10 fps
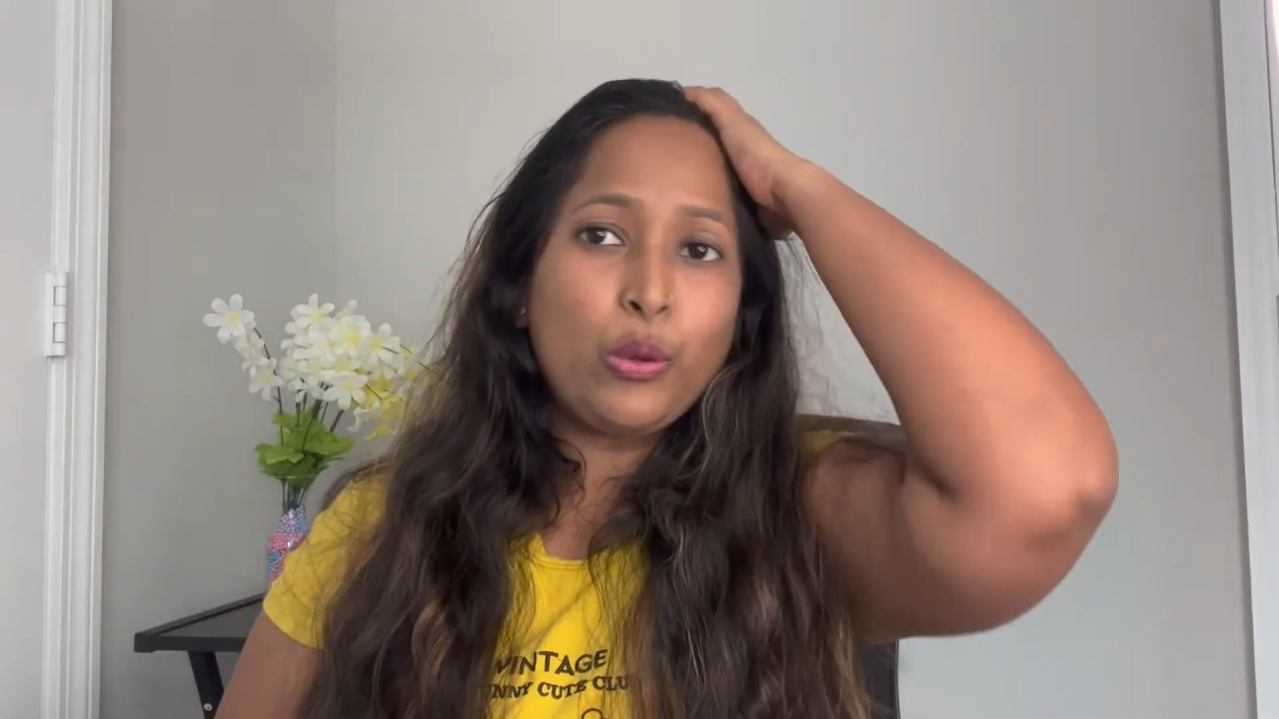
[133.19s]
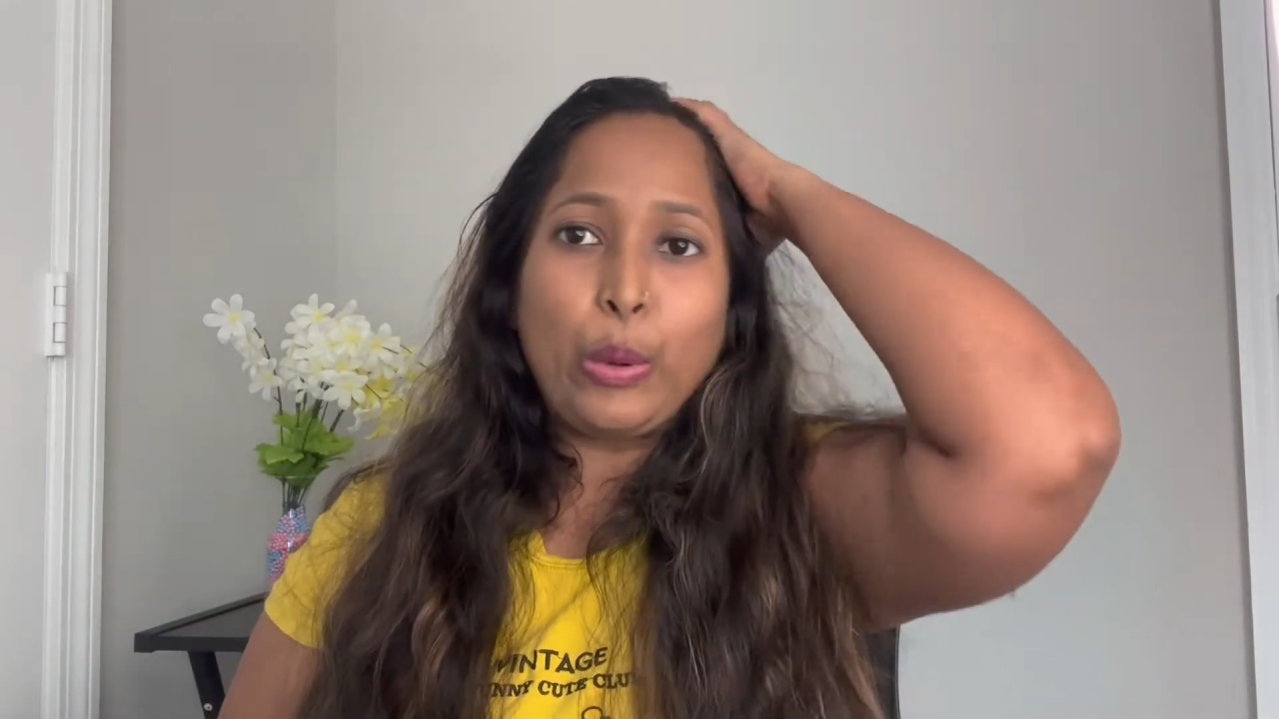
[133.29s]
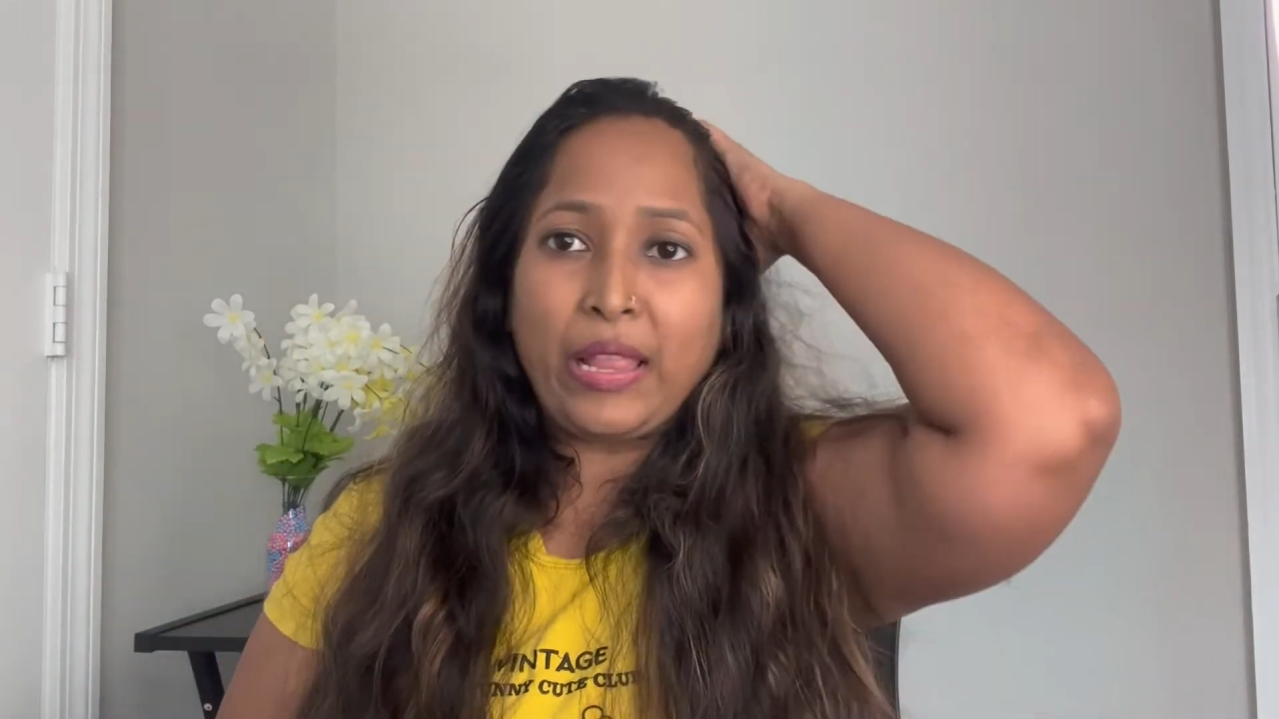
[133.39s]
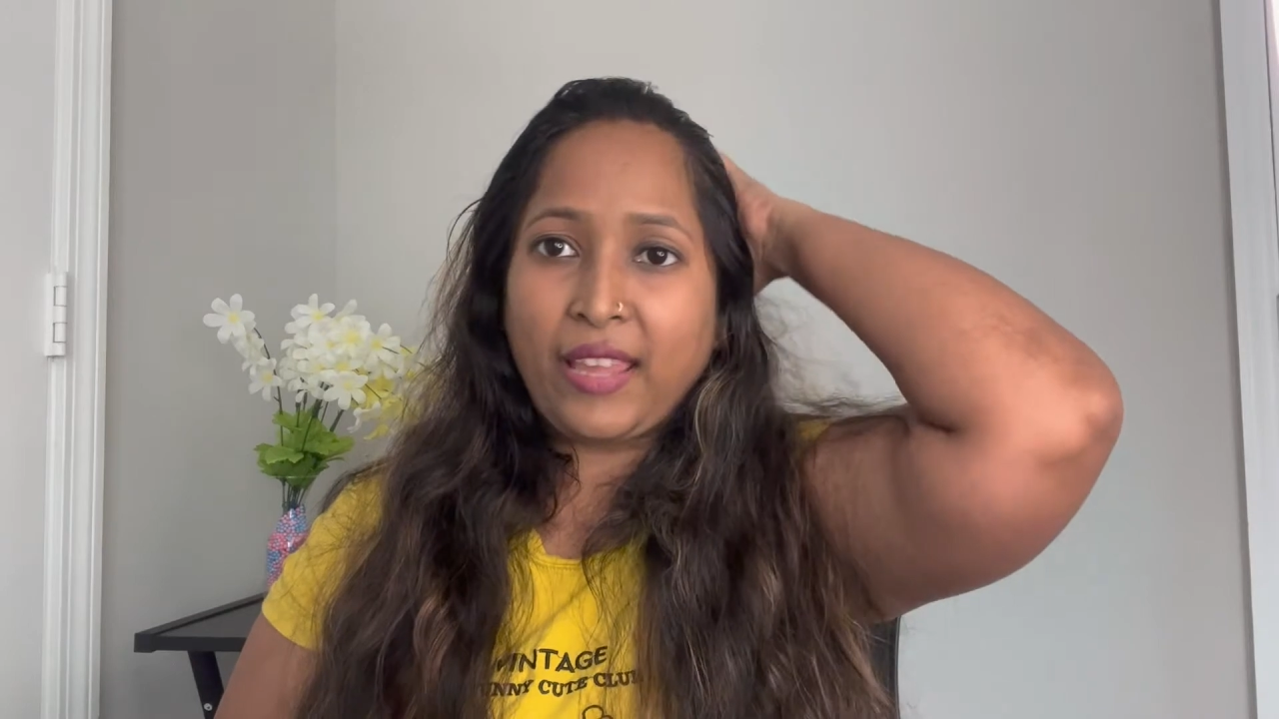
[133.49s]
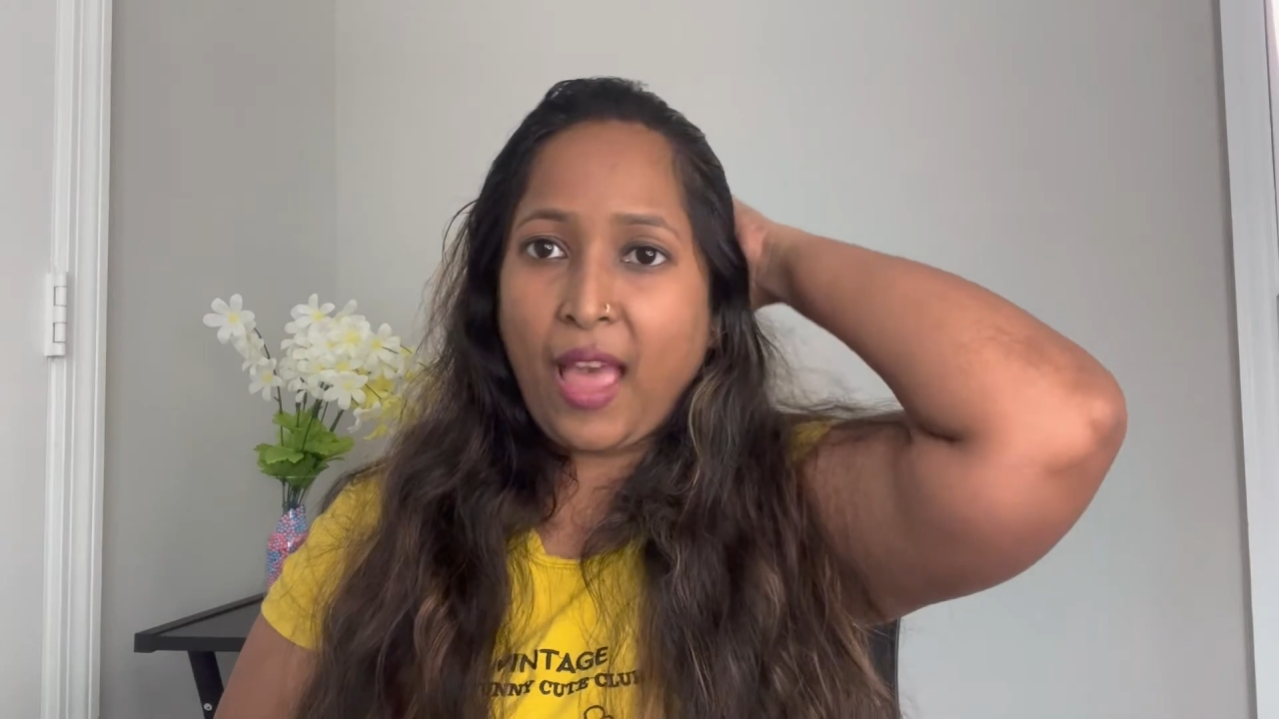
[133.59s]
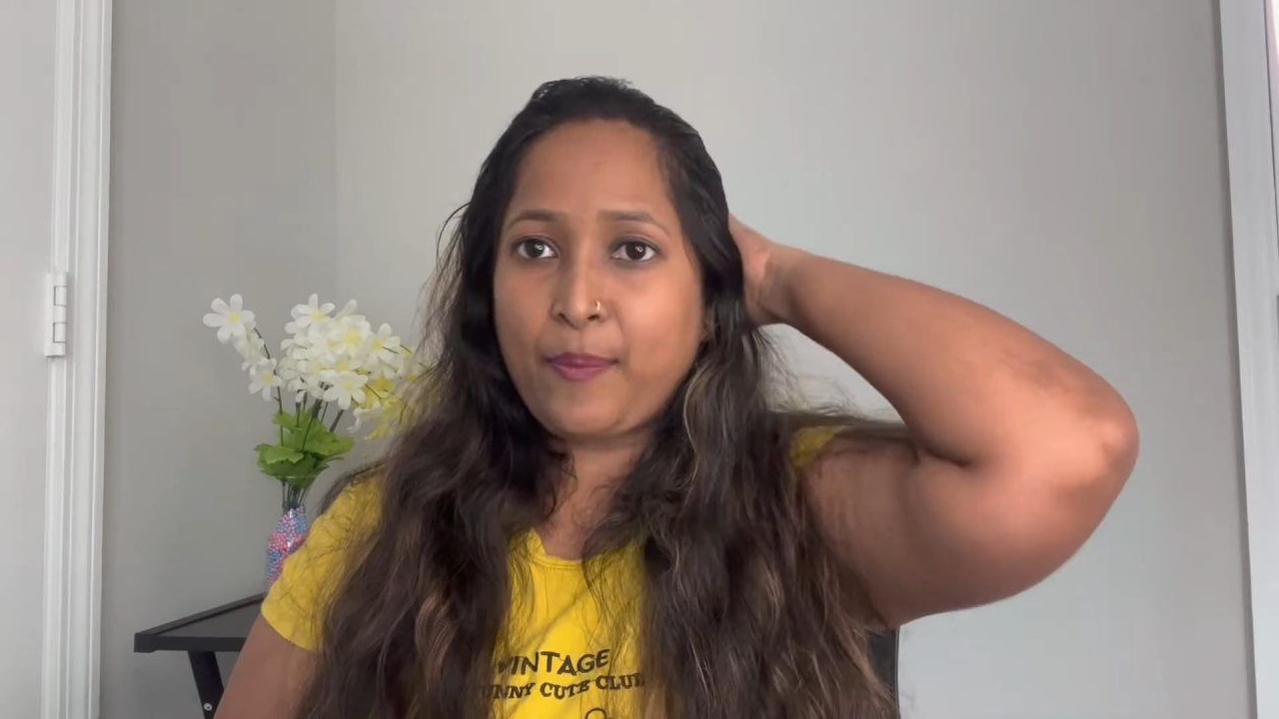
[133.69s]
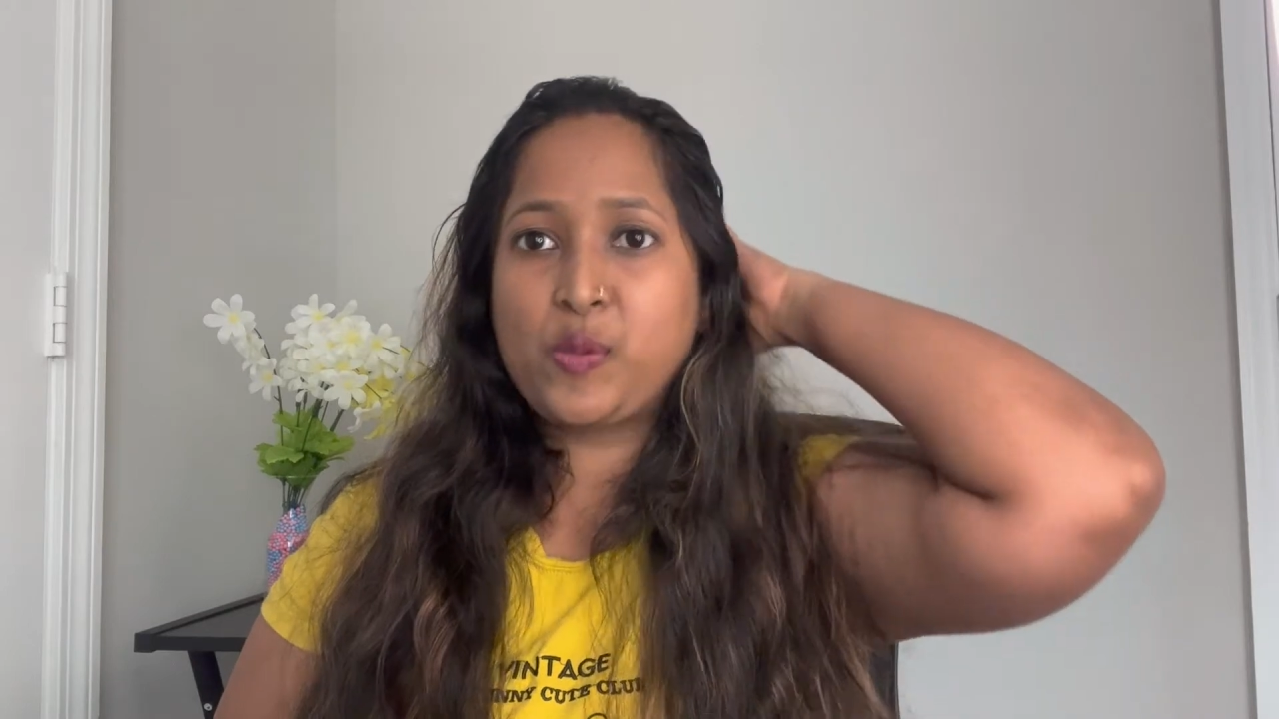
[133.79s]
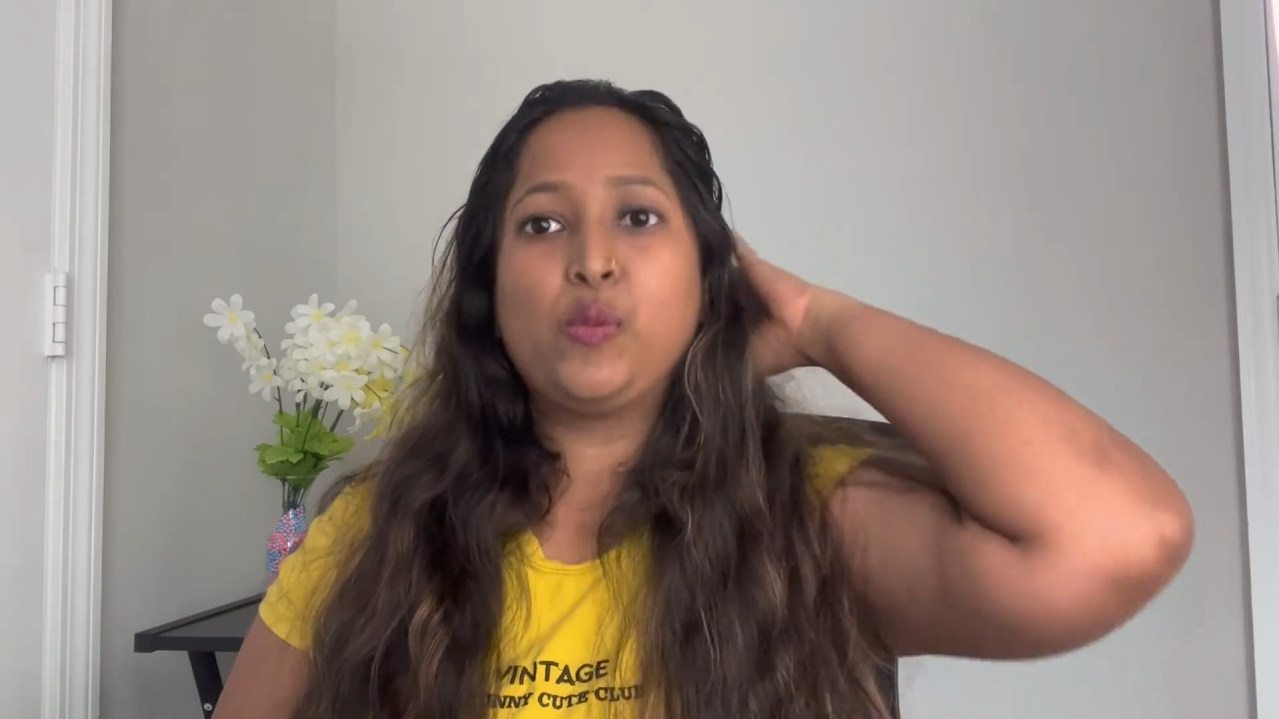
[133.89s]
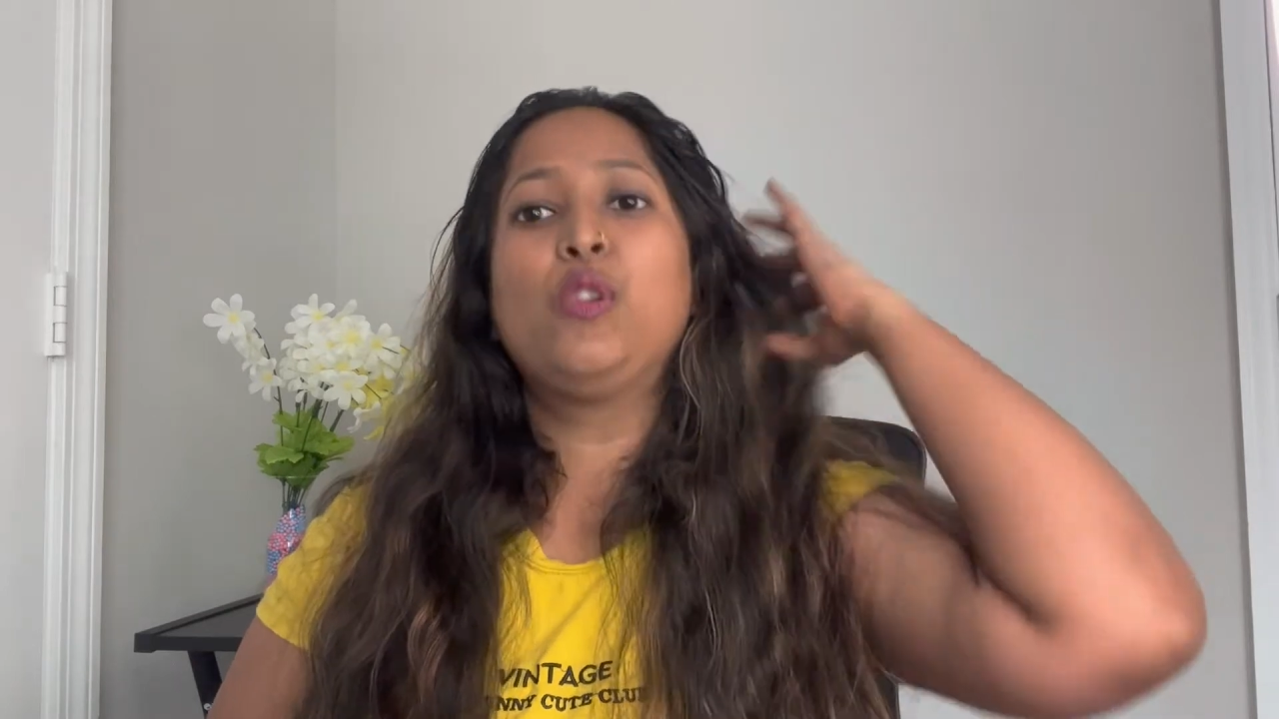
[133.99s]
one capsule.